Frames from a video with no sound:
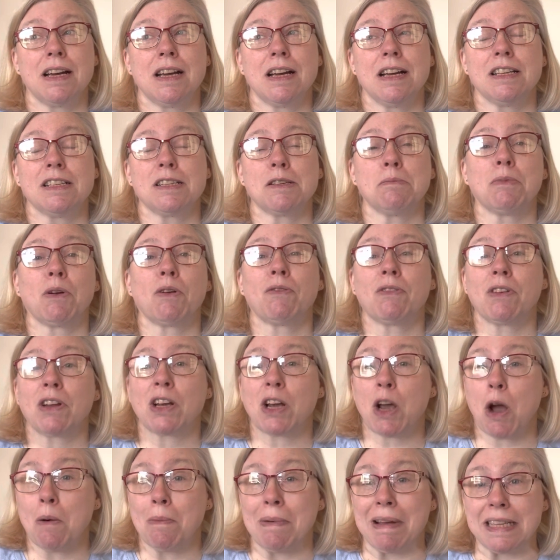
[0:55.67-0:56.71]
some lovely
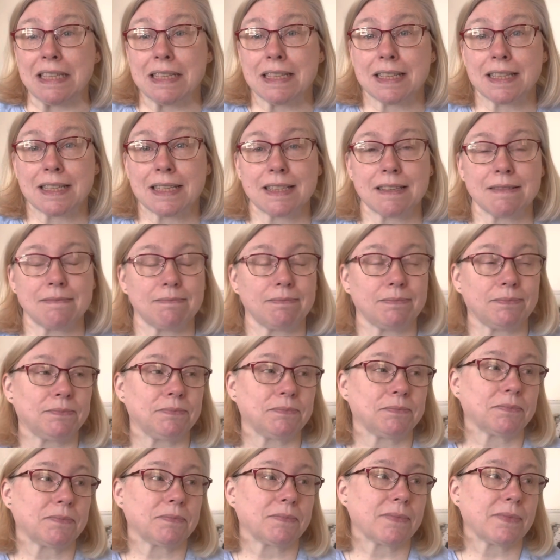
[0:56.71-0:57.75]
comments
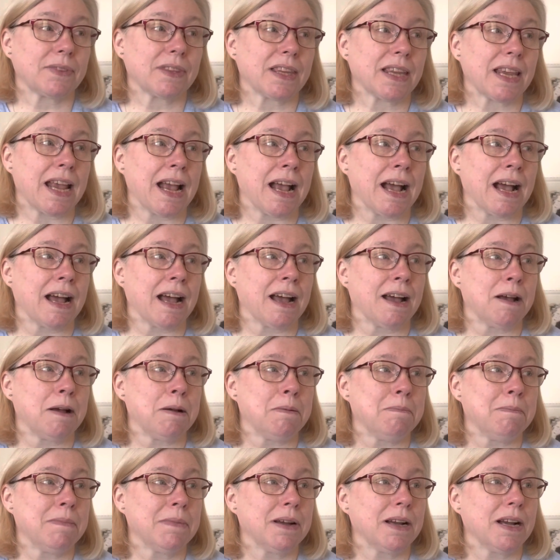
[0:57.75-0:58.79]

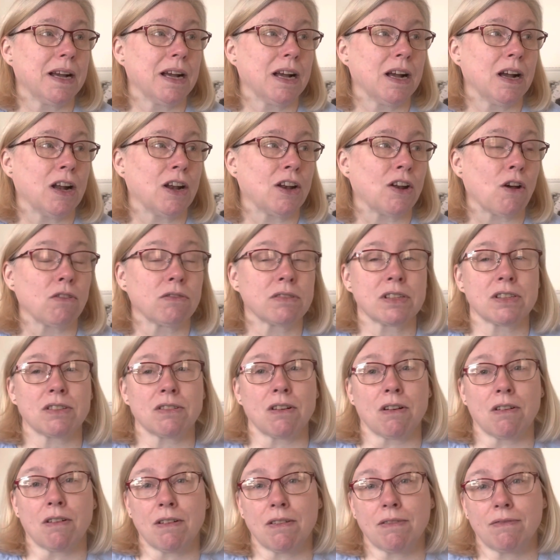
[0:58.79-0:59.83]
and
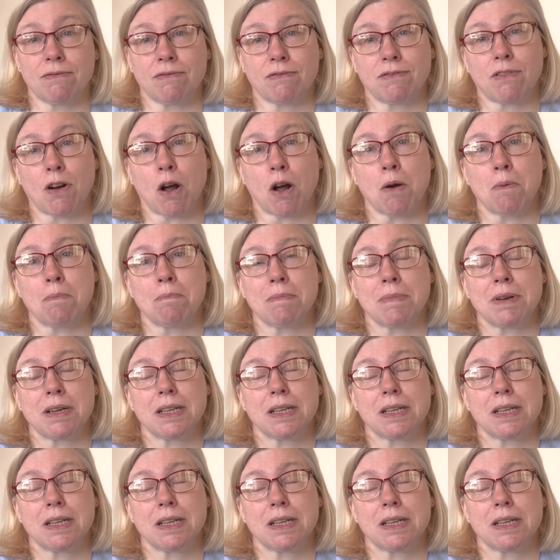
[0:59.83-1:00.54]
also from